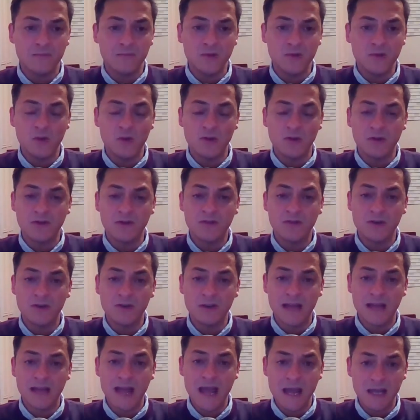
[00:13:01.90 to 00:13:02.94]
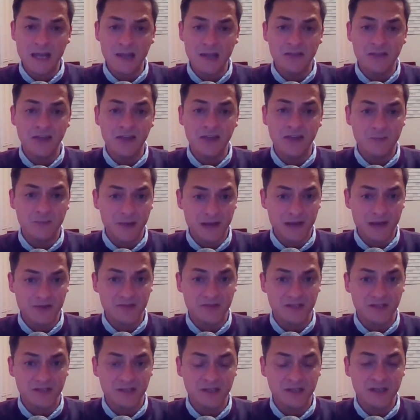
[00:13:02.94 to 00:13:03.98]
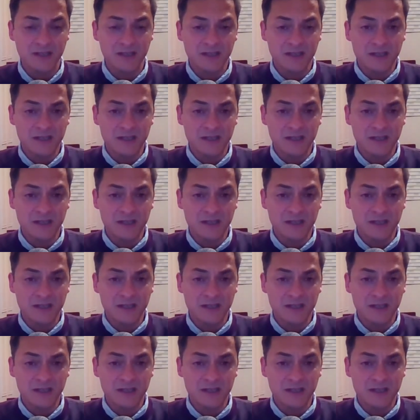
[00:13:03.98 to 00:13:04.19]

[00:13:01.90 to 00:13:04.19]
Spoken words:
won't have heard anything about it.